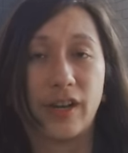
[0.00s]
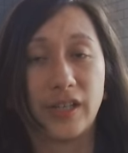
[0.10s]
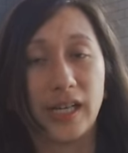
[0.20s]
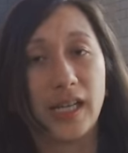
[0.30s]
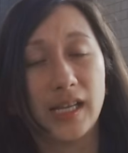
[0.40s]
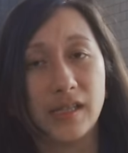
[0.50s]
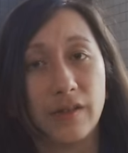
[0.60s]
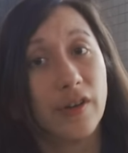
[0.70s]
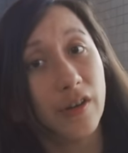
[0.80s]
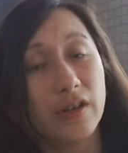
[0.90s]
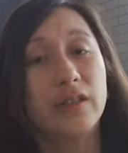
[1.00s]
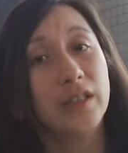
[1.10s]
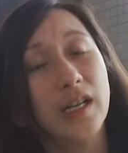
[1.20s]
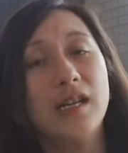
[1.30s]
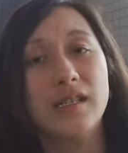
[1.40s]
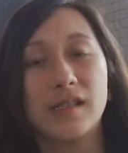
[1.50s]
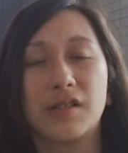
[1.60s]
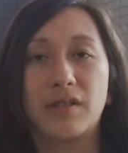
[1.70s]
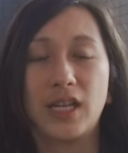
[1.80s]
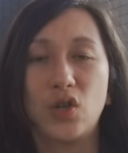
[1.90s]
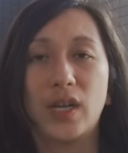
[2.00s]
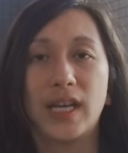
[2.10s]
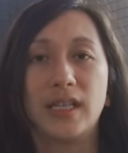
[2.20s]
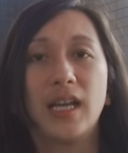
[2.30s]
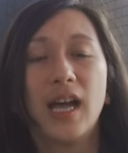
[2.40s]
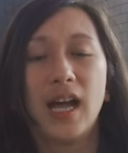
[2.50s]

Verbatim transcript: ovarian cancer very early on, so that you can